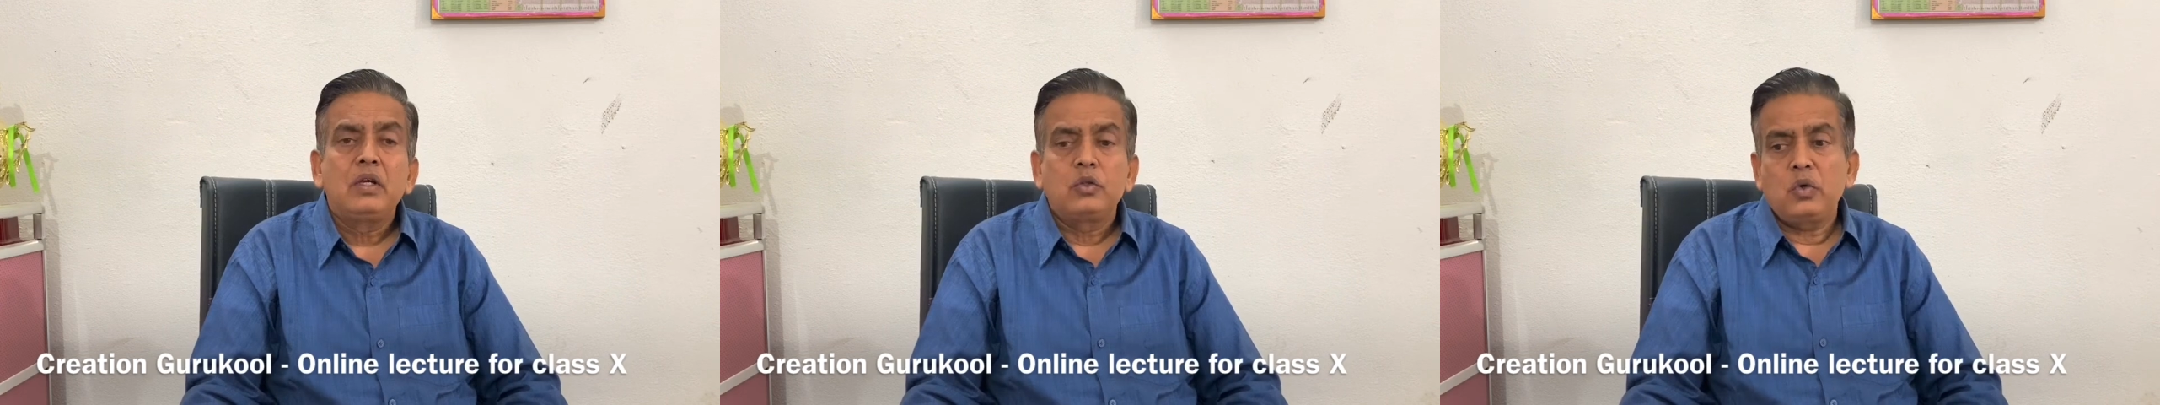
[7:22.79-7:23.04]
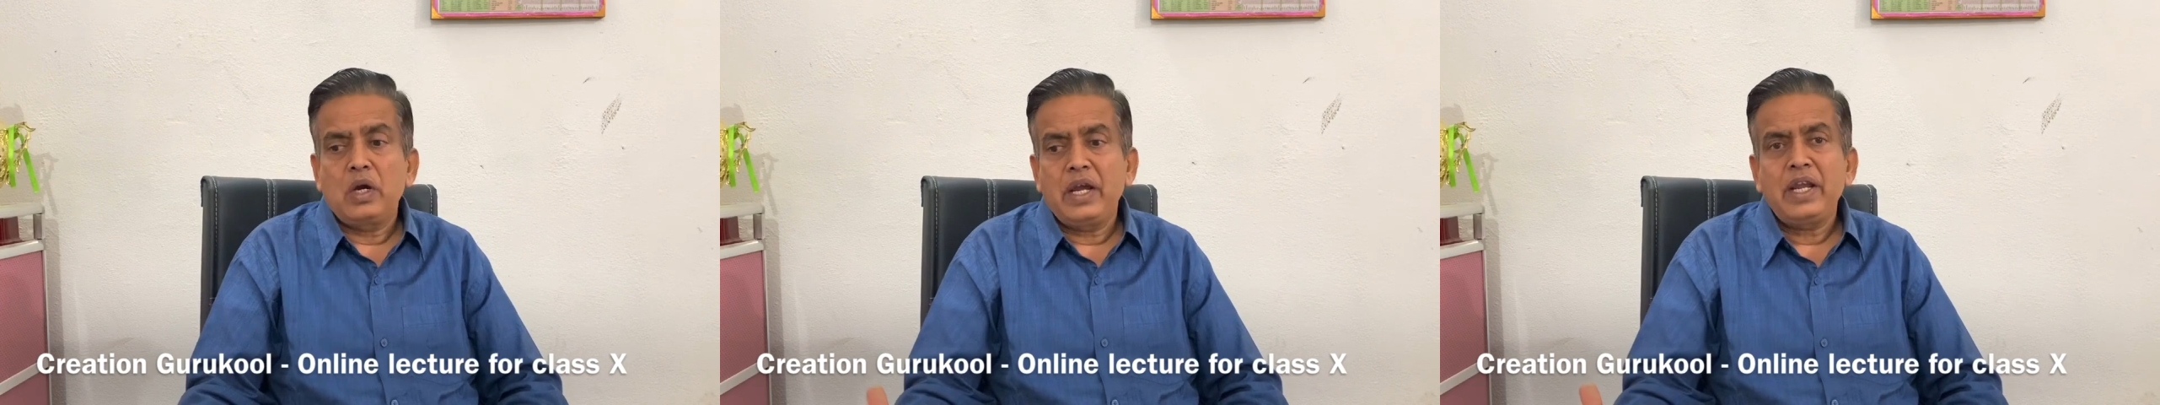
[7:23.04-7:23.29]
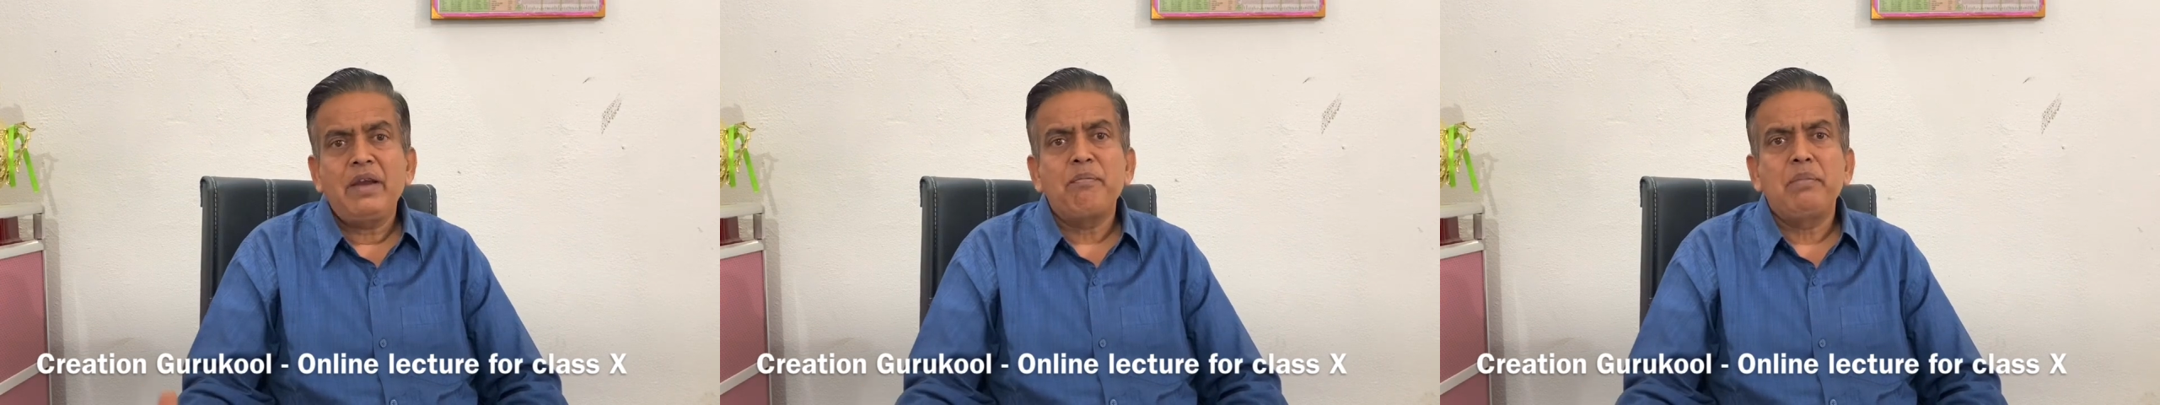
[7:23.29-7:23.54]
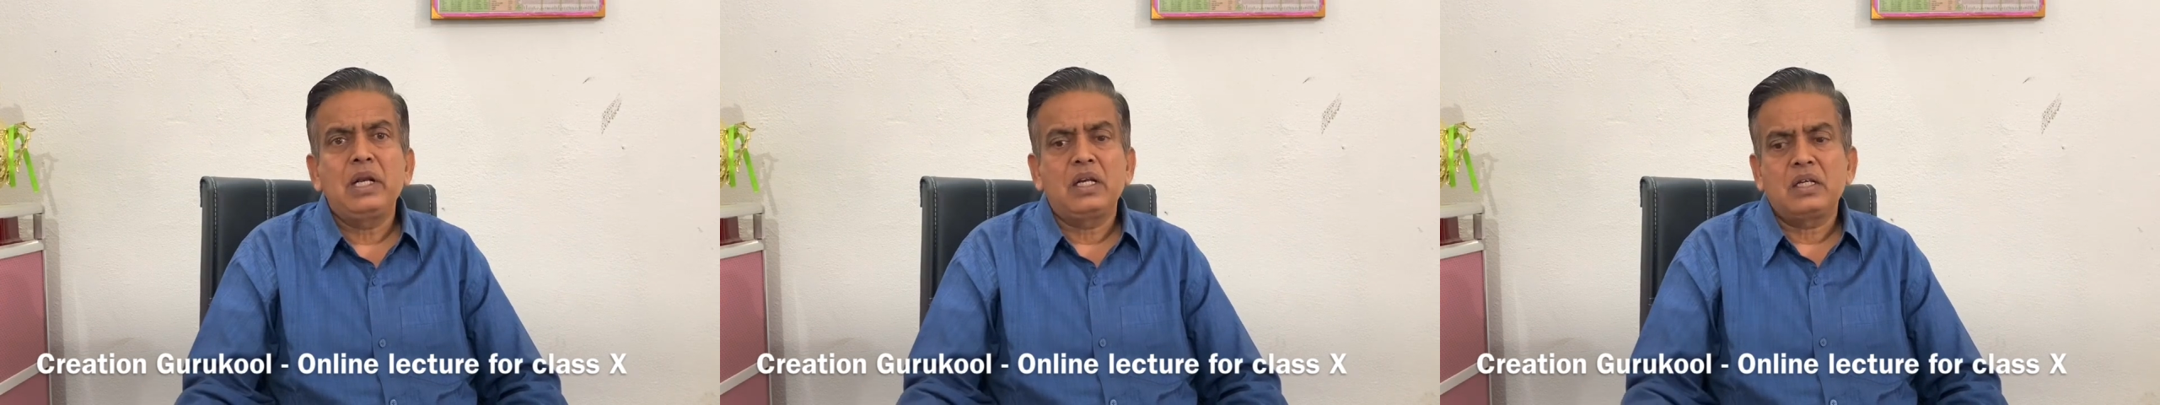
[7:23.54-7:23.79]
So I have
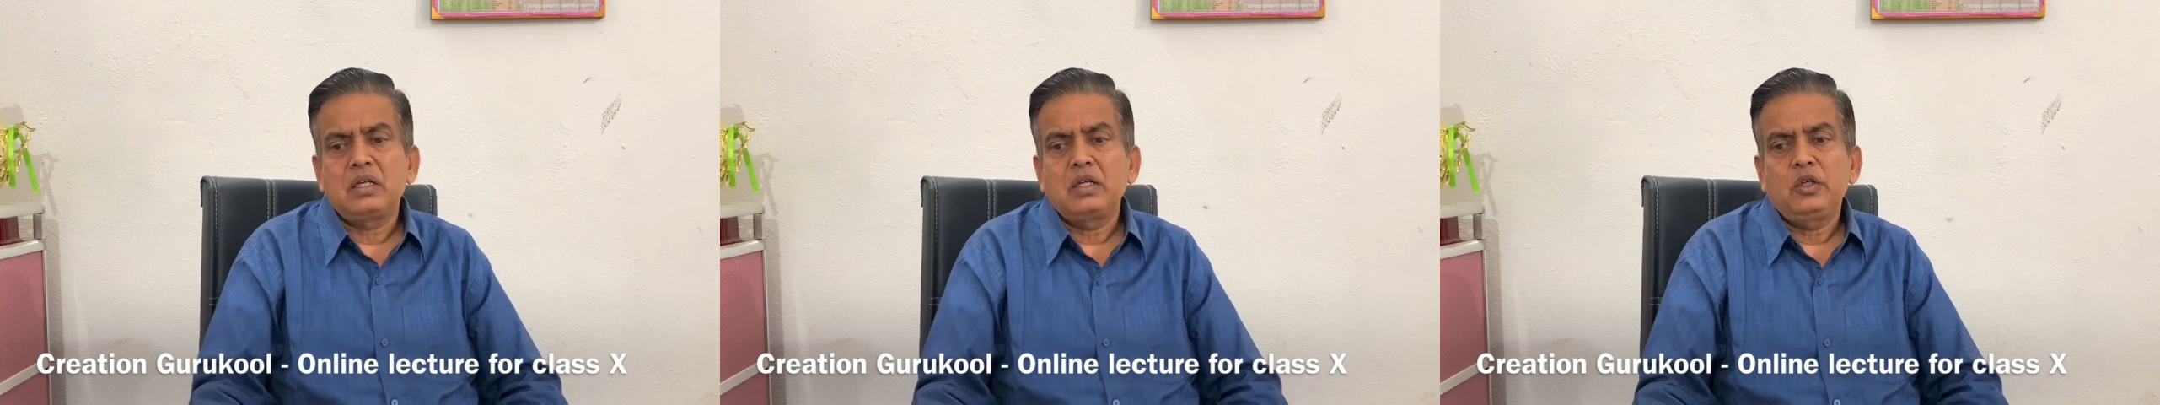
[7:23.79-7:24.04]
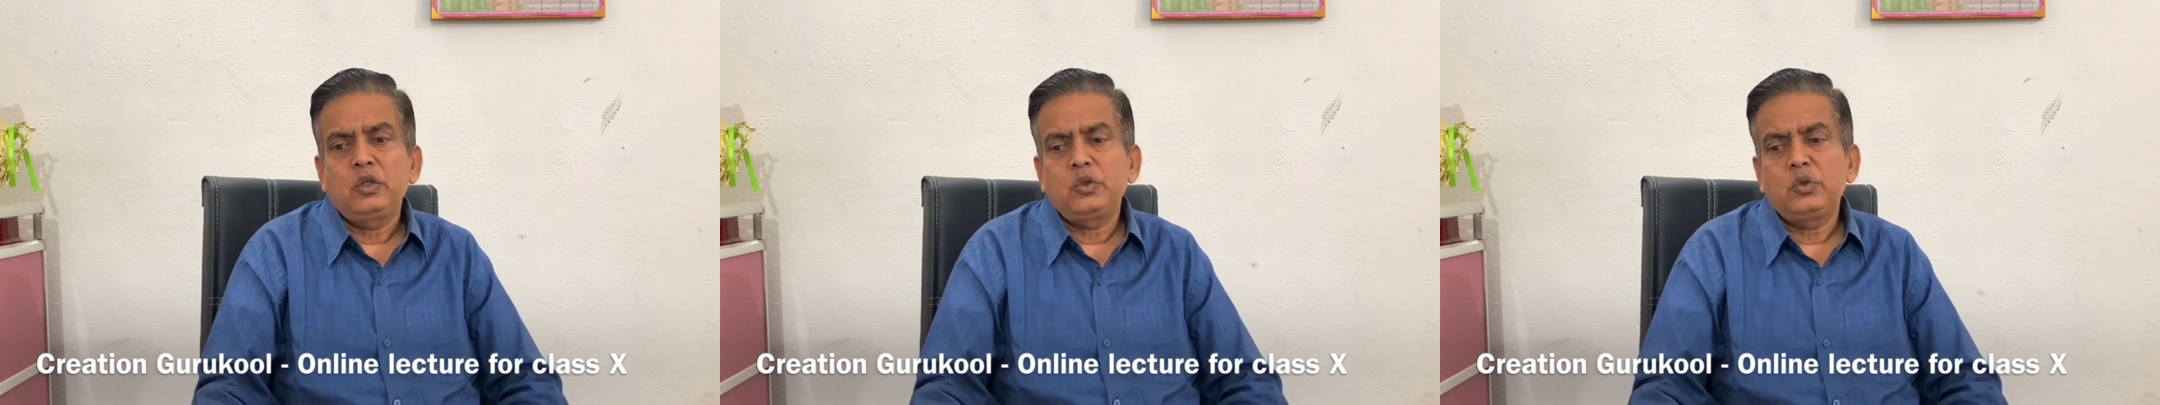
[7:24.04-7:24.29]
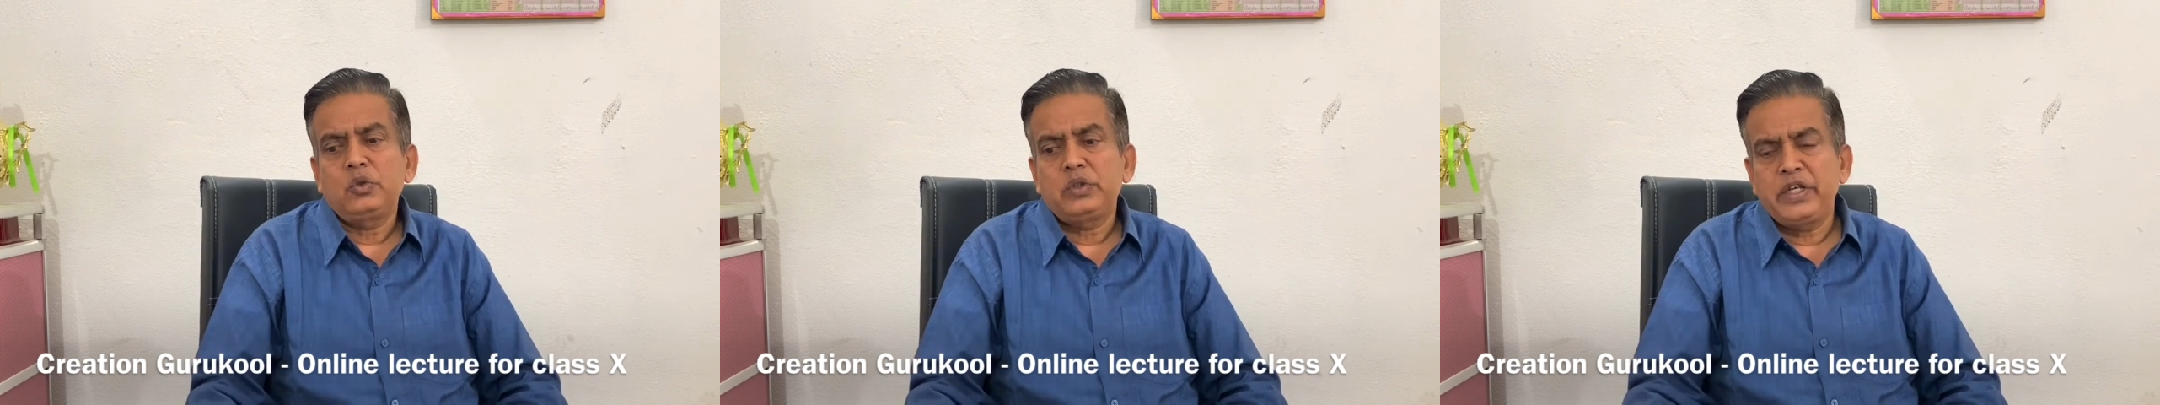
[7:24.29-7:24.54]
milk. You